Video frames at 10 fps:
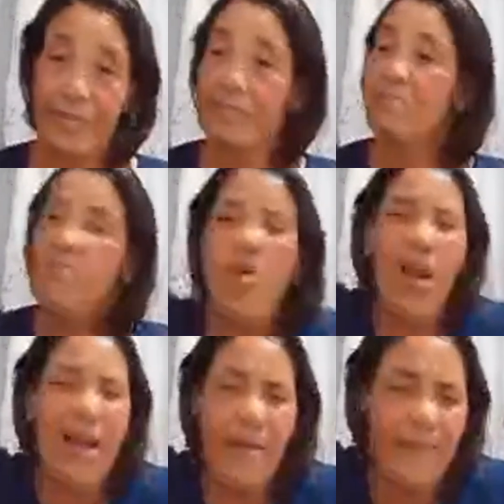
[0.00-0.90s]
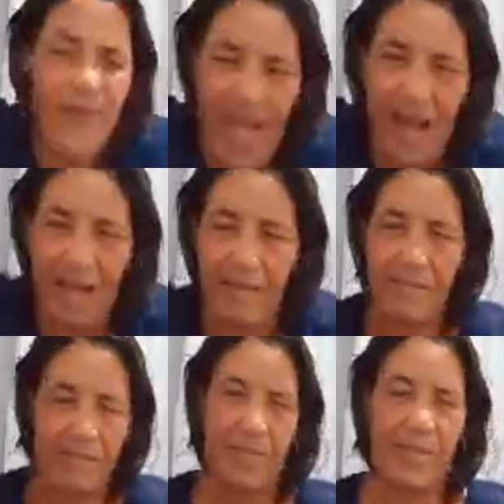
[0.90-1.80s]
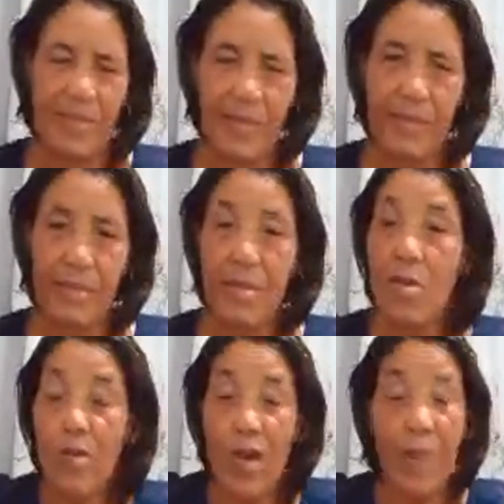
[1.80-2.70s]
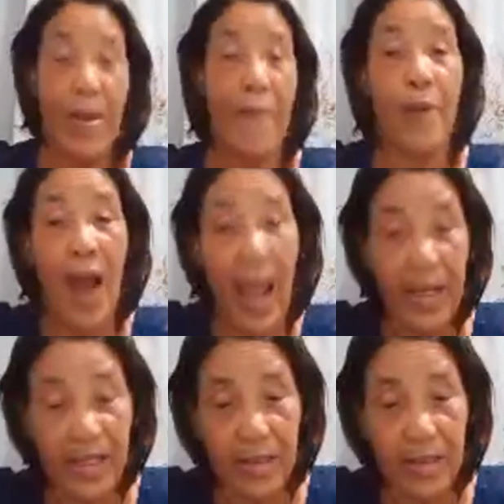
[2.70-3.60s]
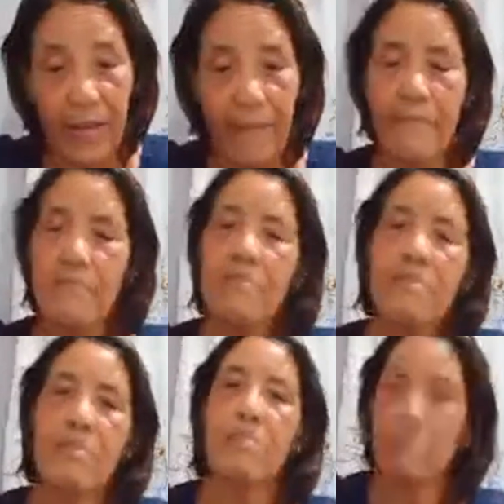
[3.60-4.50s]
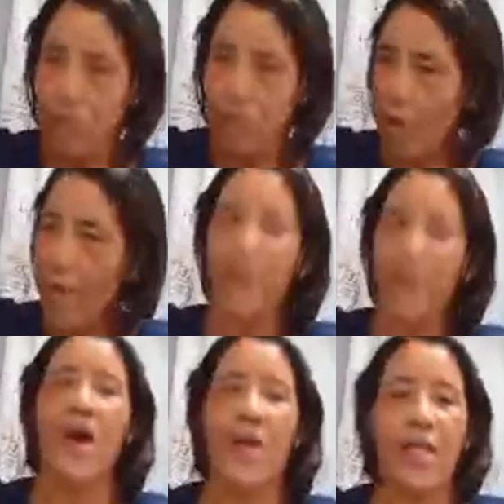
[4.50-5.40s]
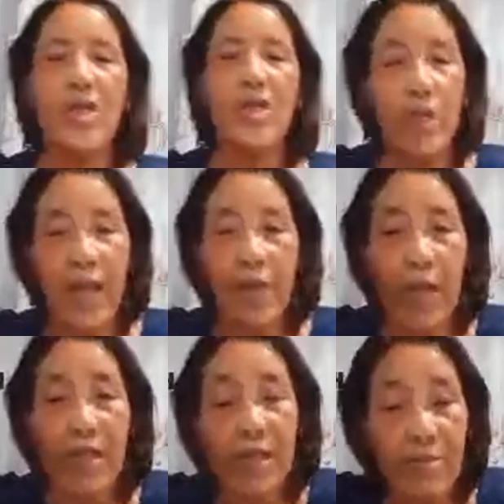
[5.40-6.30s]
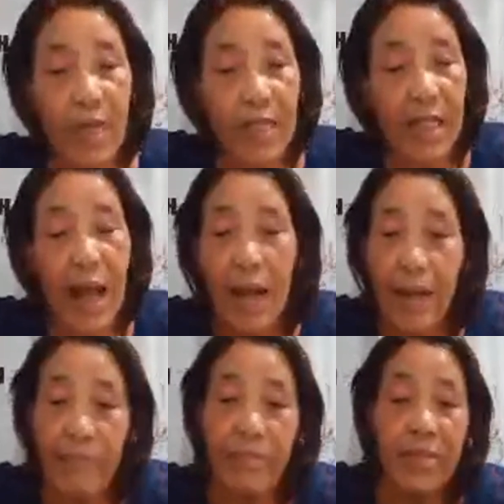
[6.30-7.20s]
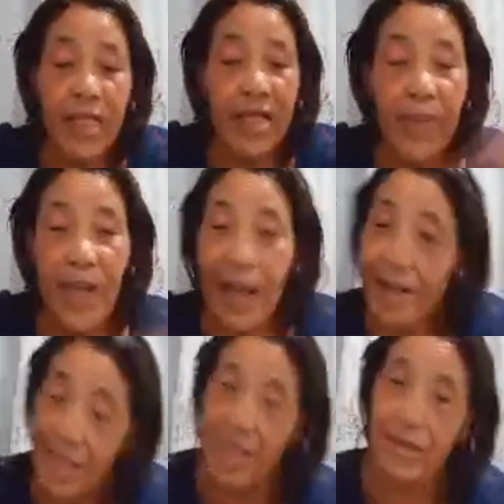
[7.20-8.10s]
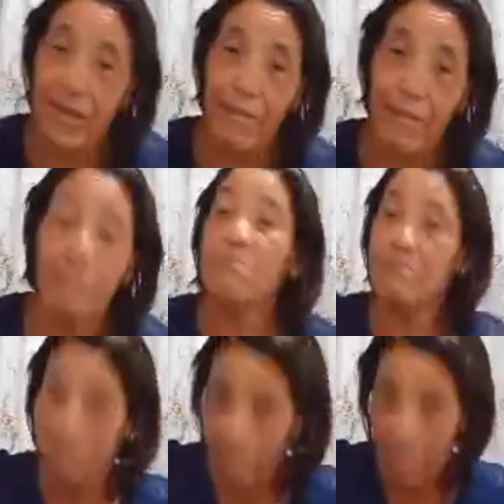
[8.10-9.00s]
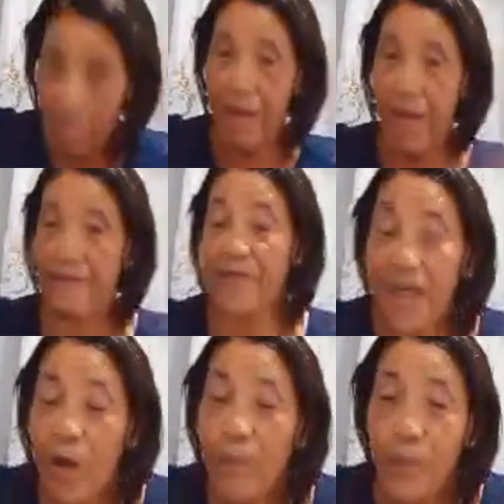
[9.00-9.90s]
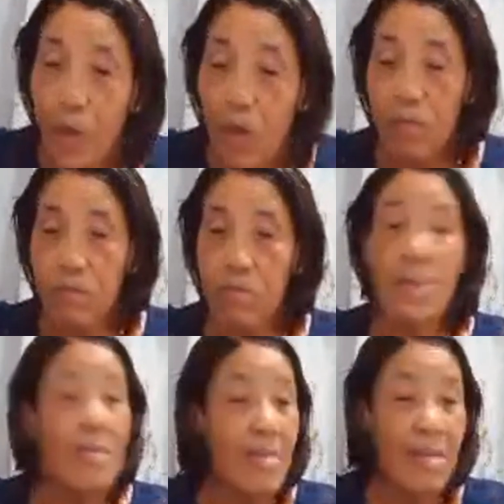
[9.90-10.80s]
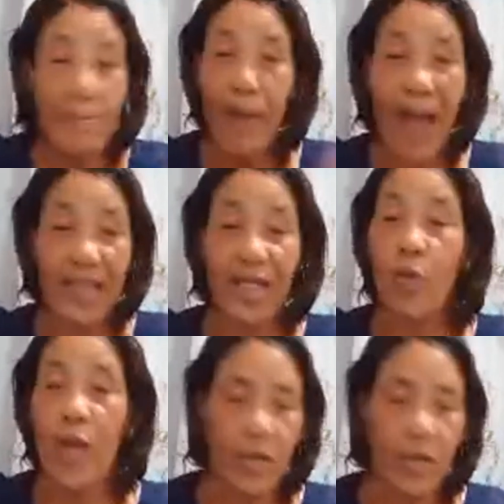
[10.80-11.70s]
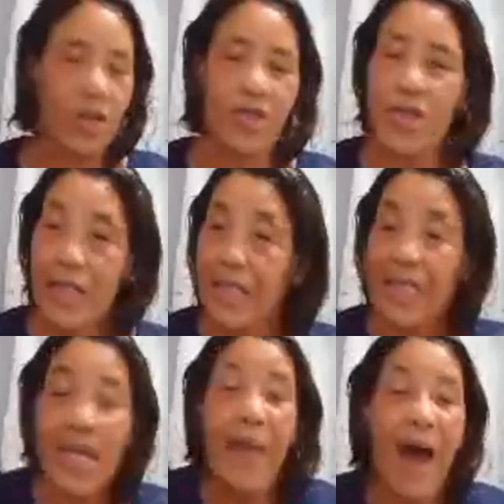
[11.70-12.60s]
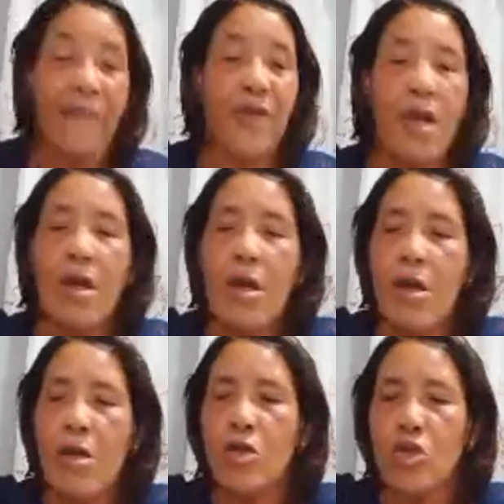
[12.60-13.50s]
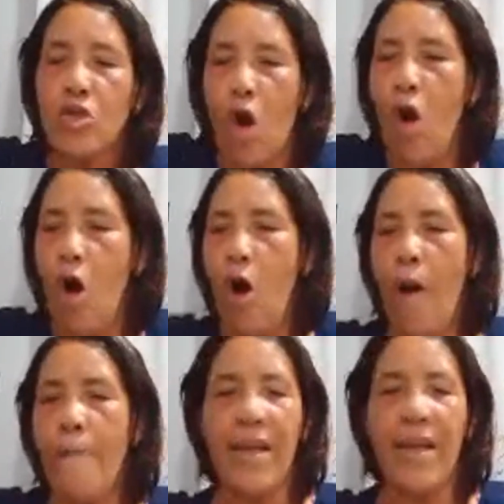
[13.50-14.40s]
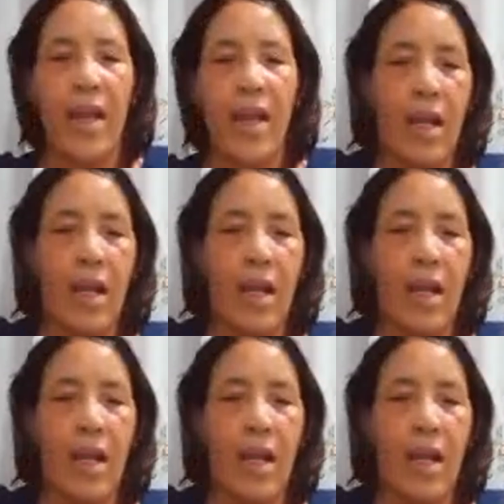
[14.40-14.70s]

The whole of them fail. Raymond Price. Somebody thought that he should get Roger Clark and Sidney Pagan seat. If that up to Basil Waite, oh Jesus, him have so many